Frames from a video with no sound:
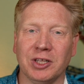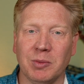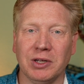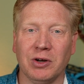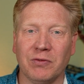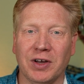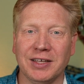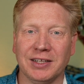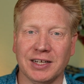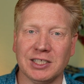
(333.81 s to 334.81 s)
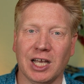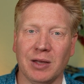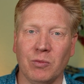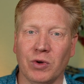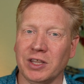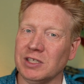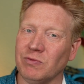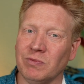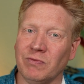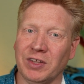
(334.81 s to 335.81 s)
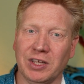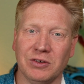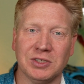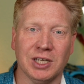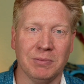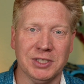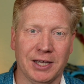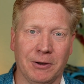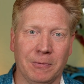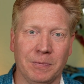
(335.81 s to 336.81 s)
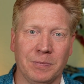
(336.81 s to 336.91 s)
and you'll be notified the next time one of these videos comes out.